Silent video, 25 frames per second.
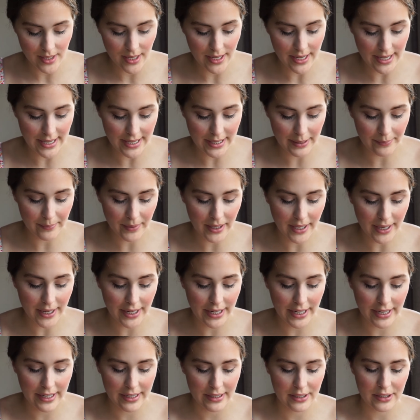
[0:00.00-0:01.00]

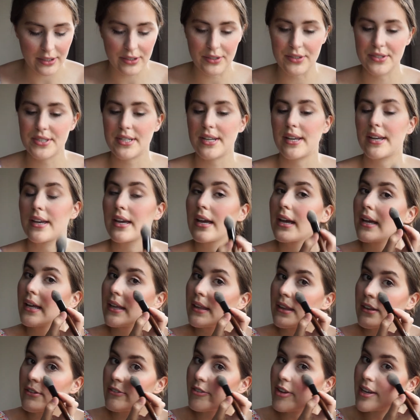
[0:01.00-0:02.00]
I use
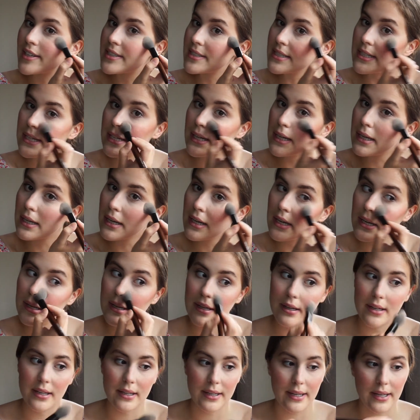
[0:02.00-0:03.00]
the Fenty
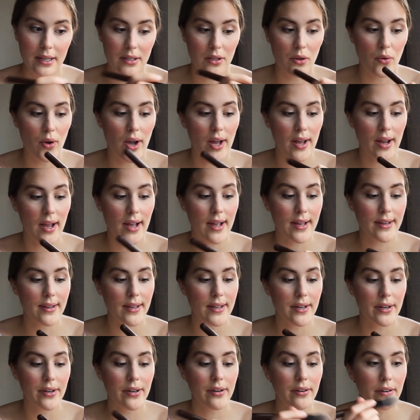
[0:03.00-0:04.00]
Kilowatt
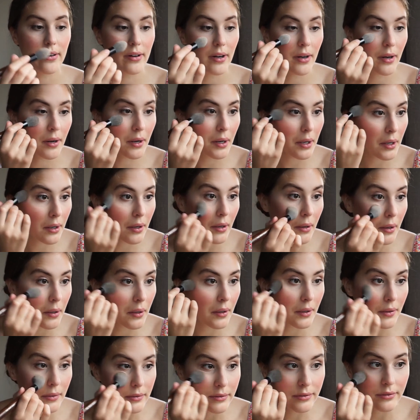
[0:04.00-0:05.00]
Highlighter
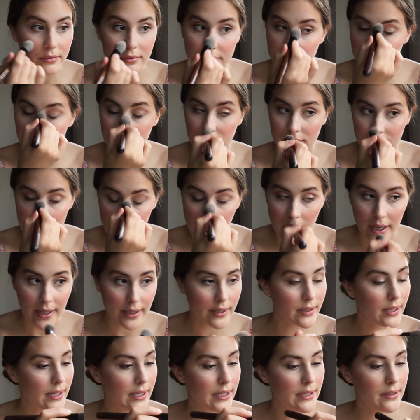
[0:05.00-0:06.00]
to
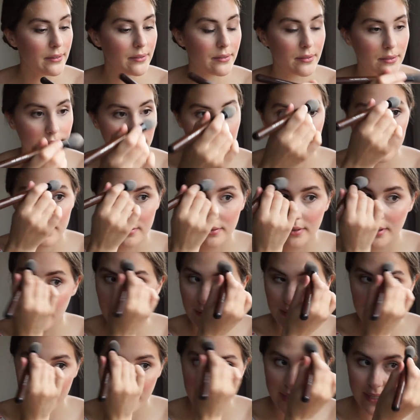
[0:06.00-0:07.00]
highlight.
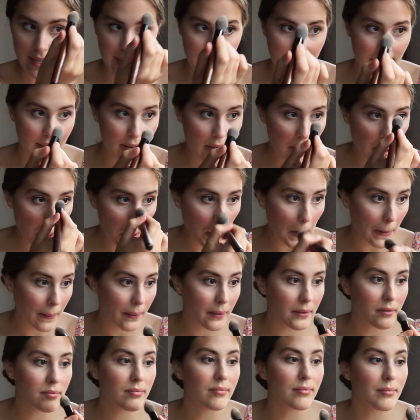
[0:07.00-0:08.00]
Again,
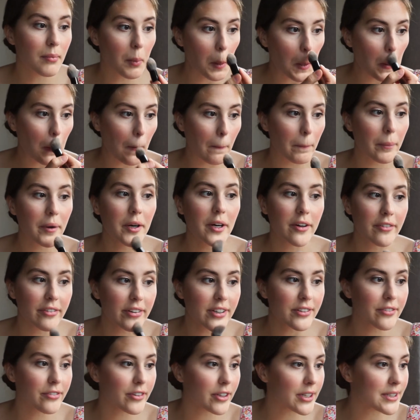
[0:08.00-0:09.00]

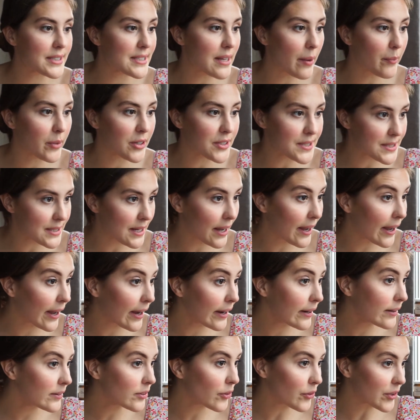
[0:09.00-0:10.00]
perfect for a summer's
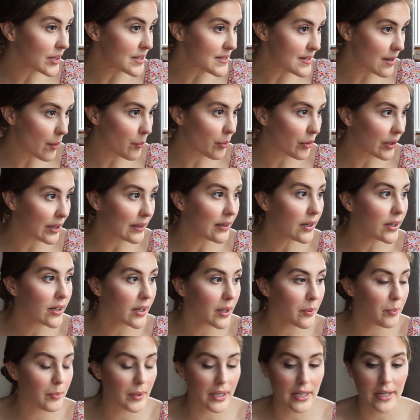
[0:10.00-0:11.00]
day or a summery
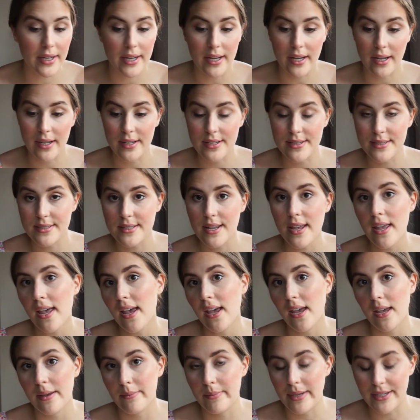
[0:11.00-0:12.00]
look because
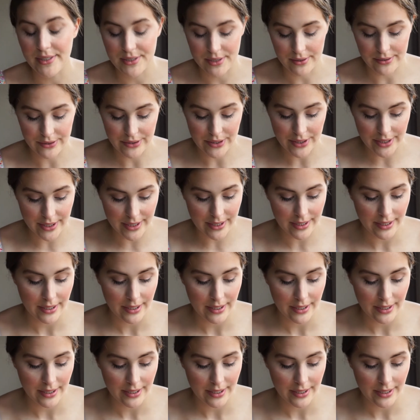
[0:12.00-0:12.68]
it makes you look